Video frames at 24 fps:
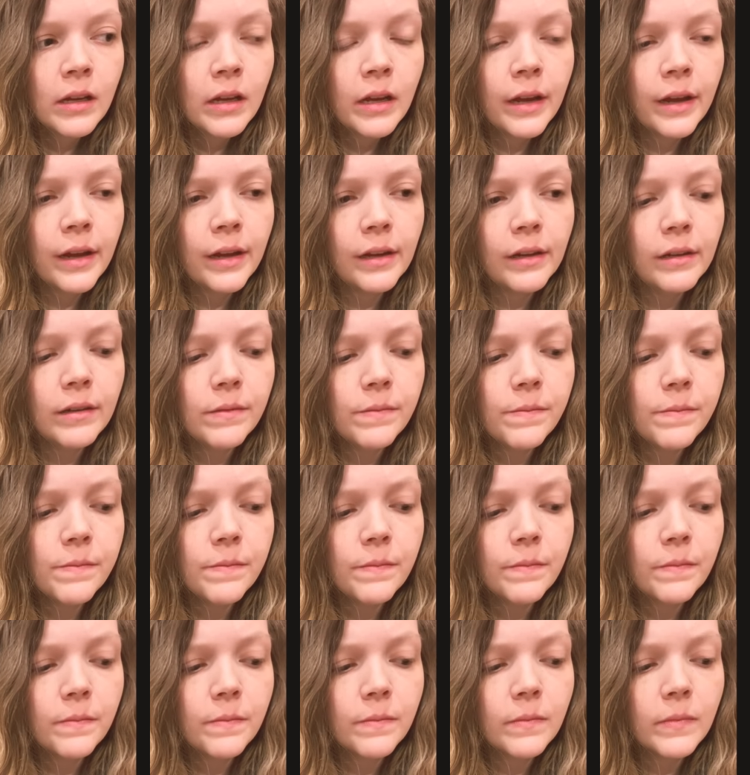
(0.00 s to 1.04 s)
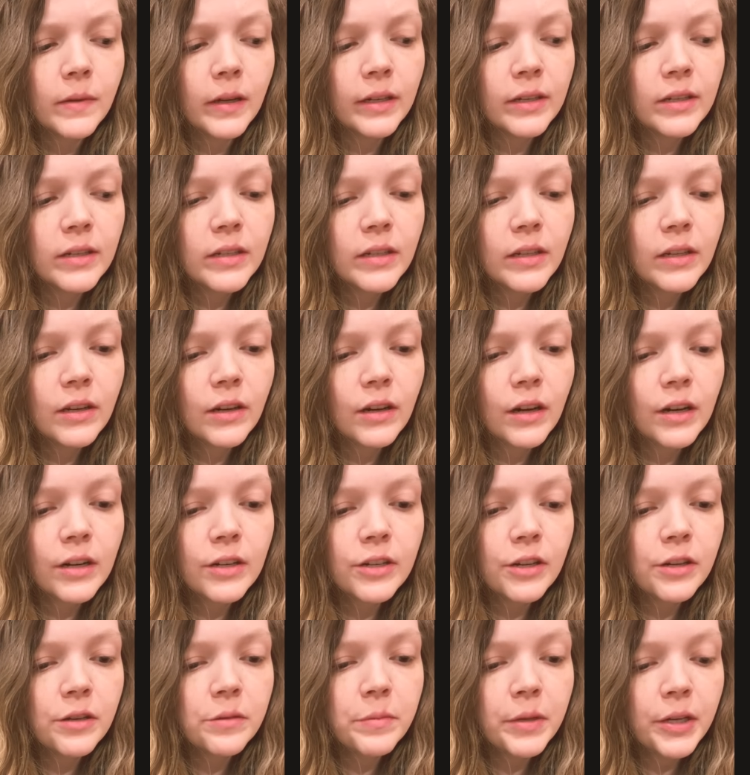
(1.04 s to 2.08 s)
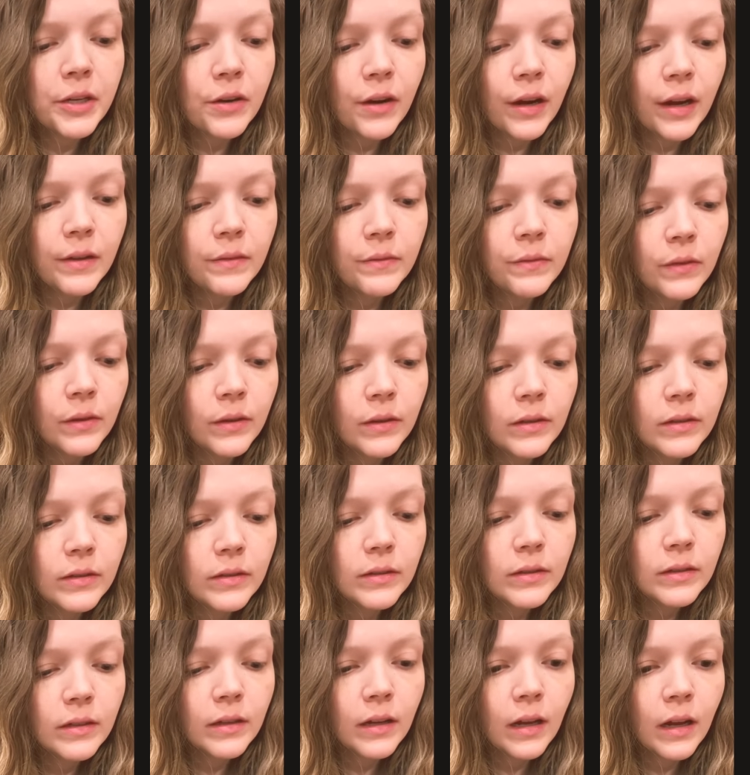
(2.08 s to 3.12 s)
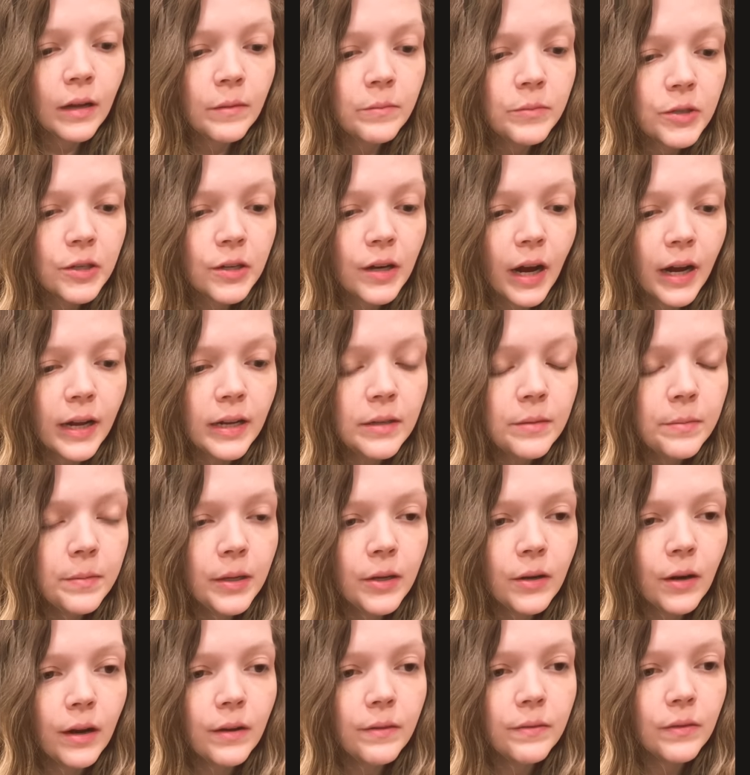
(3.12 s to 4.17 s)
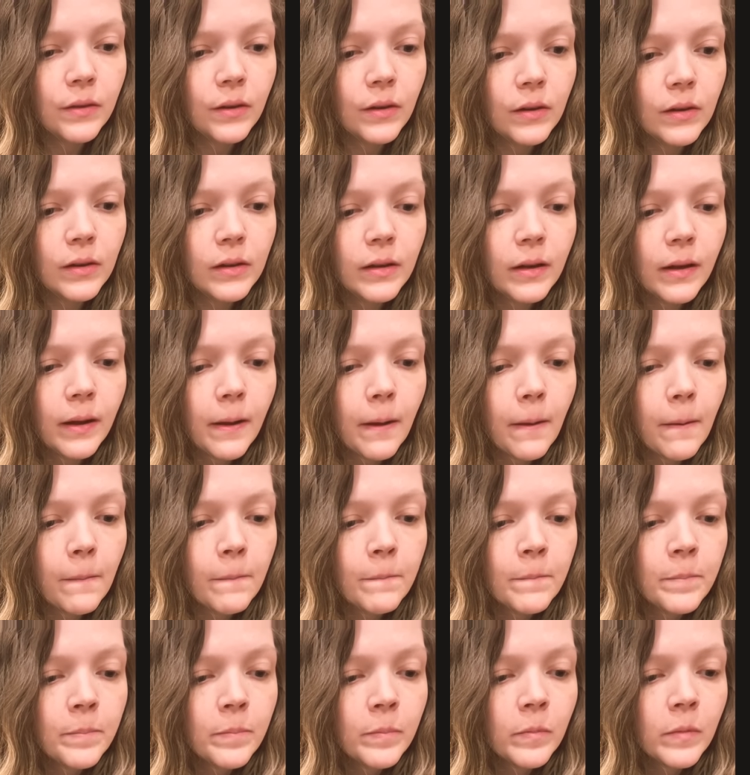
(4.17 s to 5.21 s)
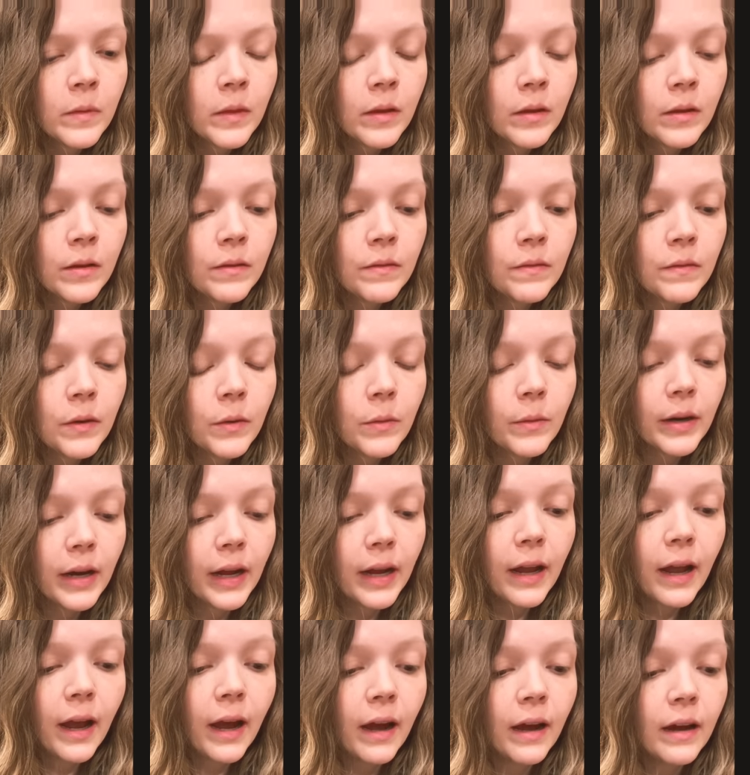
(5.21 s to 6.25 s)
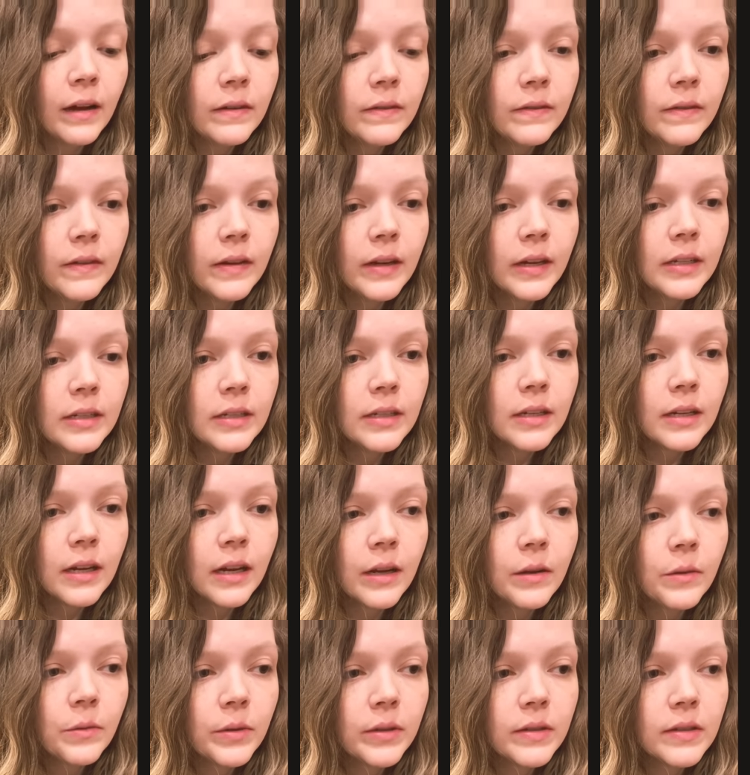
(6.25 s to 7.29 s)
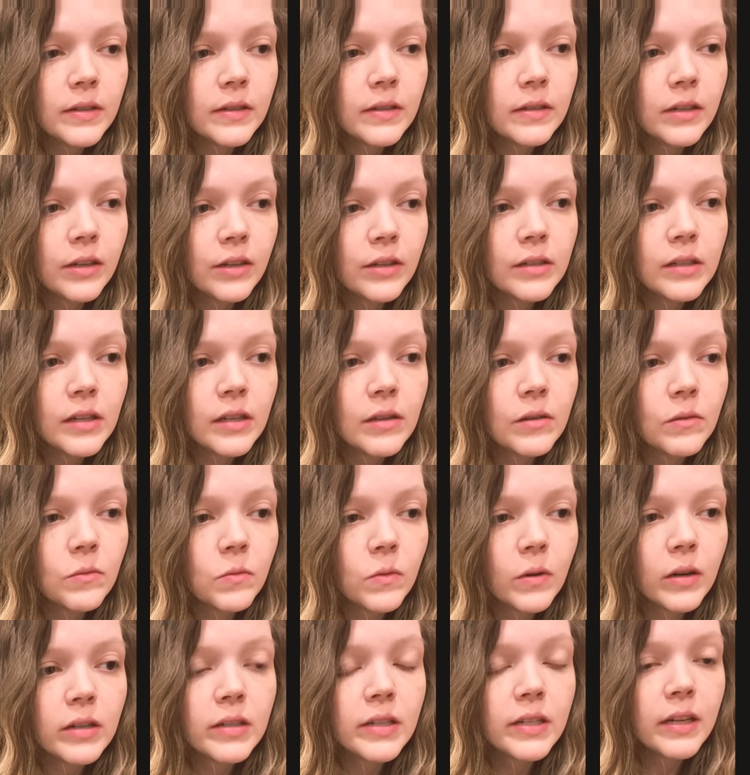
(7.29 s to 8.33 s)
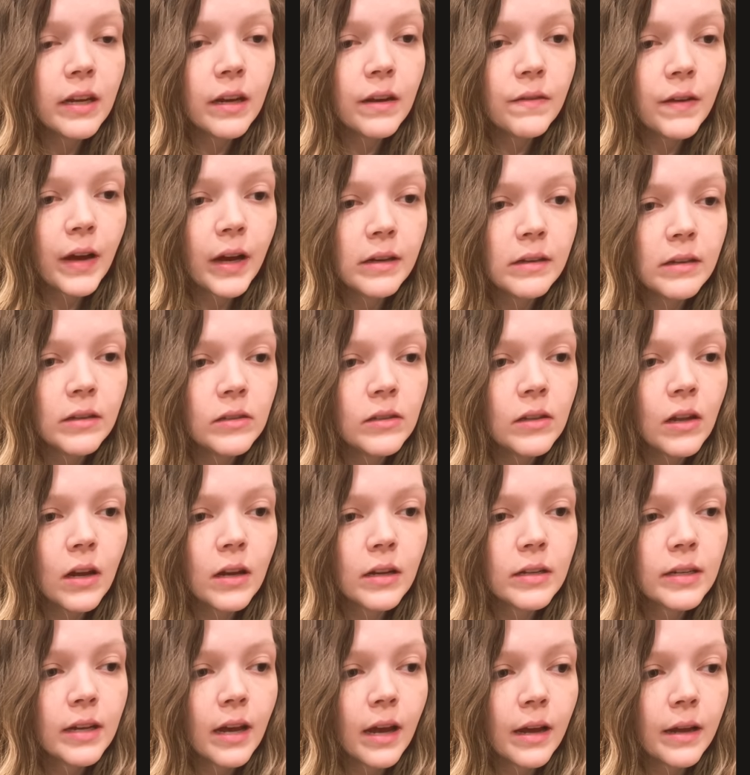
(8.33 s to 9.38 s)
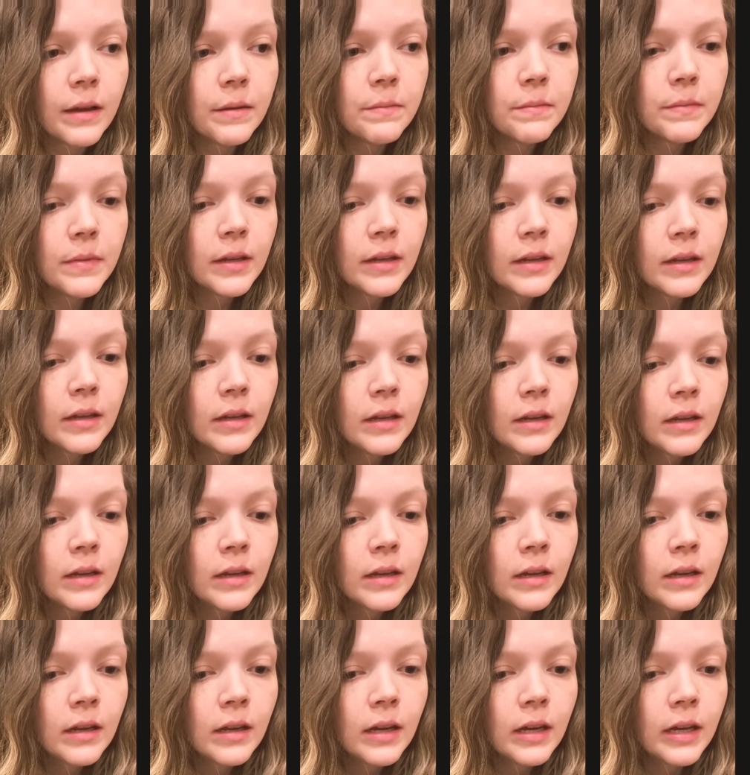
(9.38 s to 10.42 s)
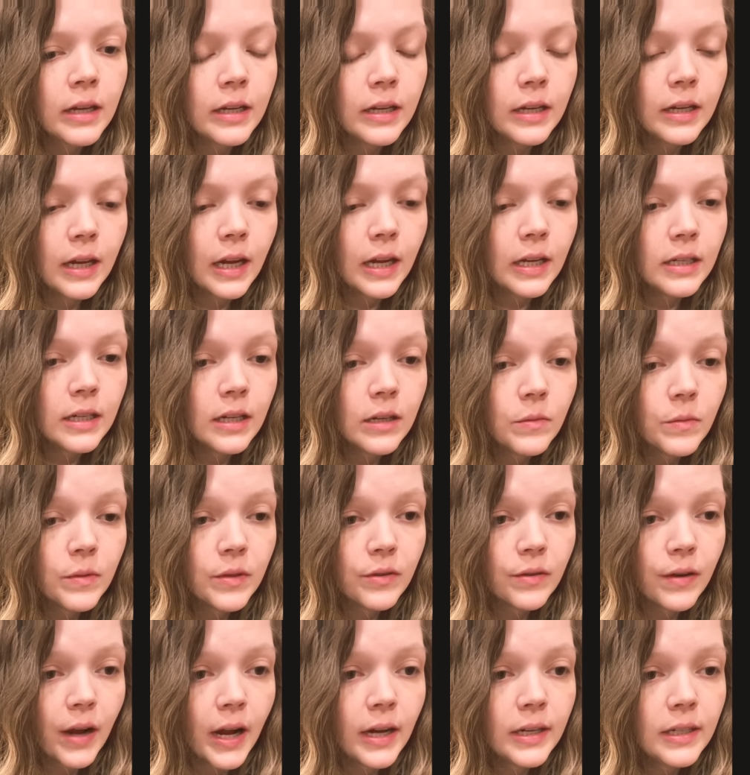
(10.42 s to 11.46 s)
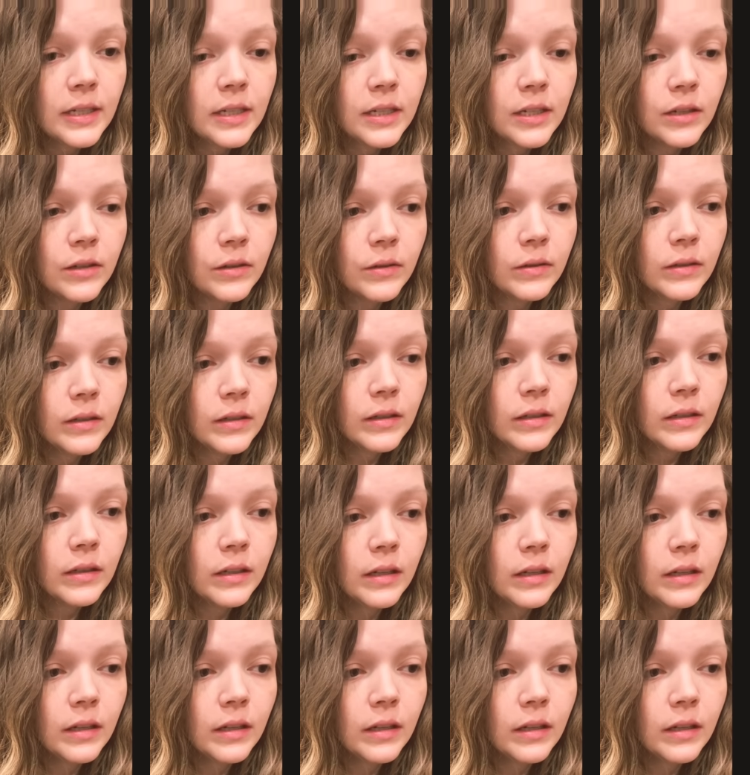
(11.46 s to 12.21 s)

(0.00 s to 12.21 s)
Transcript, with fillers: And I just encourage you to be grateful. I'm trying to be grateful for what I have. And today was seriously the worst day I've had in a long time and it ended with gratitude.